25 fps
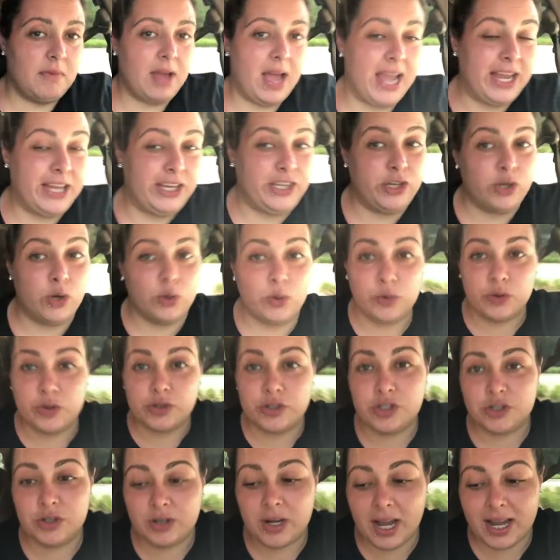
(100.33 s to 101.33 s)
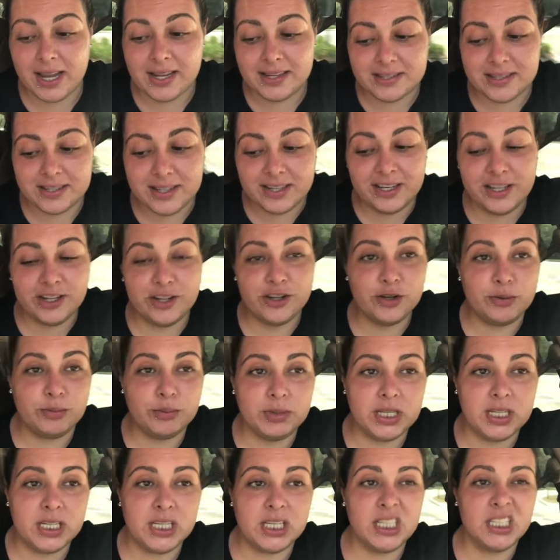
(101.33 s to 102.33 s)
I know that you guys can hear
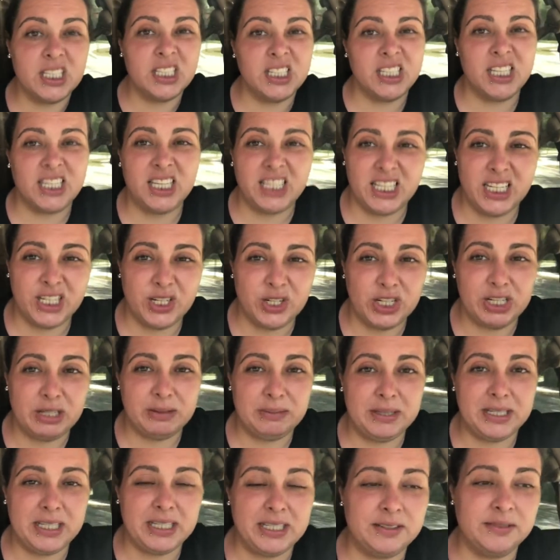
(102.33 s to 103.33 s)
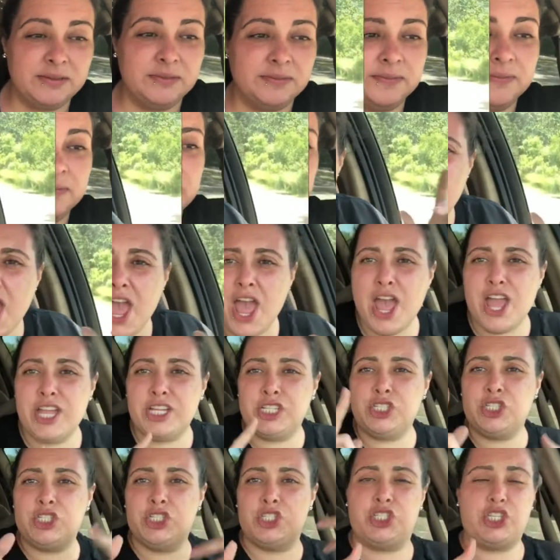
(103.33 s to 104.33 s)
me. You know what I mean? Alright,
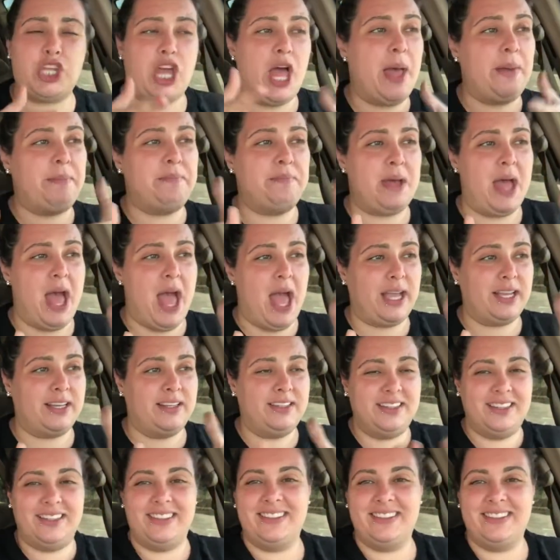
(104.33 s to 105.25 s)
and I'm back.